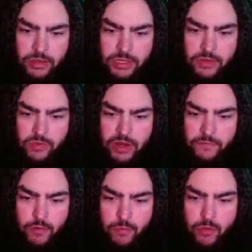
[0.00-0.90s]
Get ready
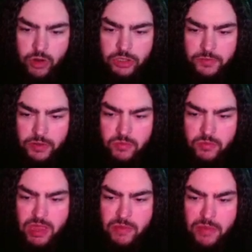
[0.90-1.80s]
for a marsh pit
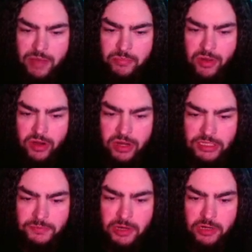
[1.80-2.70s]
with me and my party,
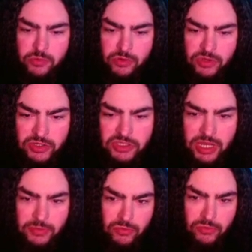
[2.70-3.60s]
Spikemuth. It's
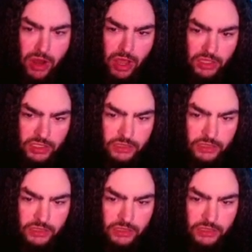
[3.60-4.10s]
time to rock.